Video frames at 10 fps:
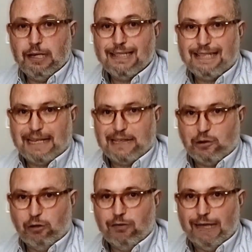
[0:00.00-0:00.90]

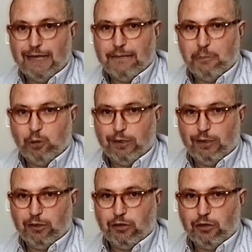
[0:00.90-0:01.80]
sensor that
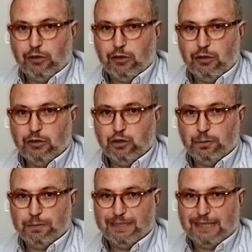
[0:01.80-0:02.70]
monitors
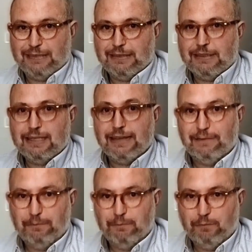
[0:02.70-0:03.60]
substances
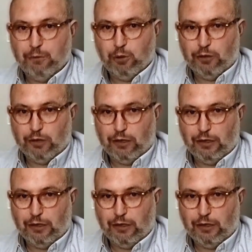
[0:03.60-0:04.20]
in water.